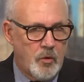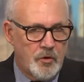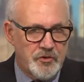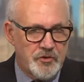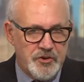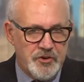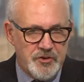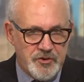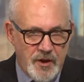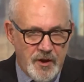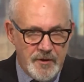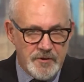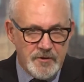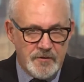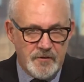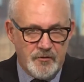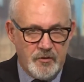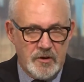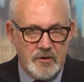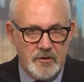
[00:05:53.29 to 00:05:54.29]
what she says
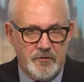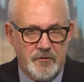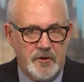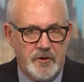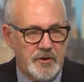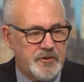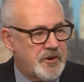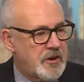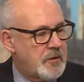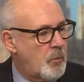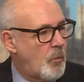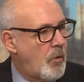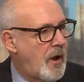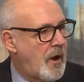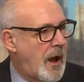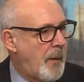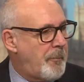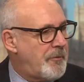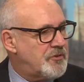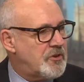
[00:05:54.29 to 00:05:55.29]
at 3:30 and
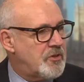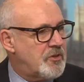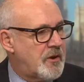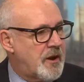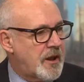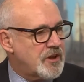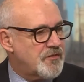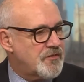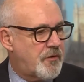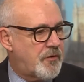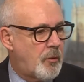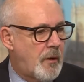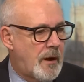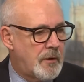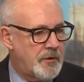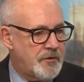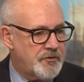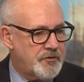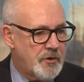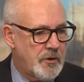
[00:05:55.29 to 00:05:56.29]
what happens in the next few
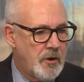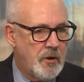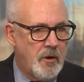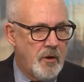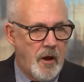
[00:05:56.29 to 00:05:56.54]
hours,